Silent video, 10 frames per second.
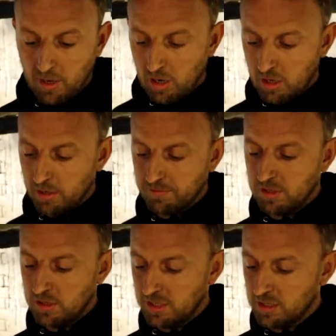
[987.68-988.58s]
part, and
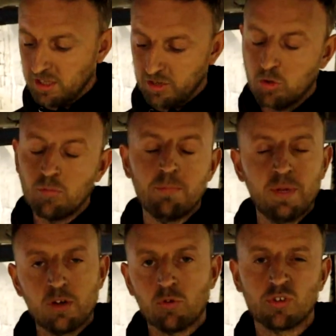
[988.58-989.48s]
obviously they come
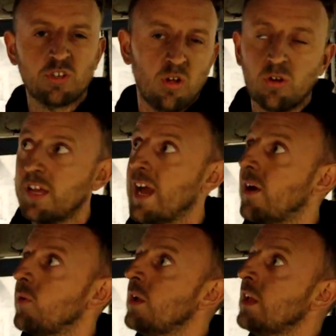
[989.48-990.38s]
bigger or slightly
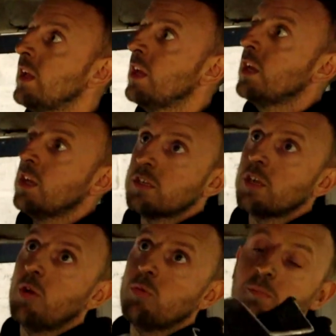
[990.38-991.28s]
out.
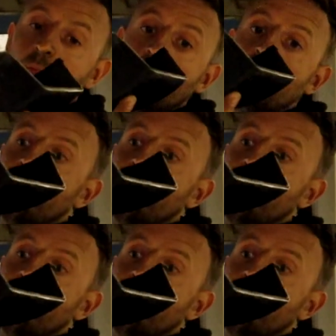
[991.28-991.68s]
So we've more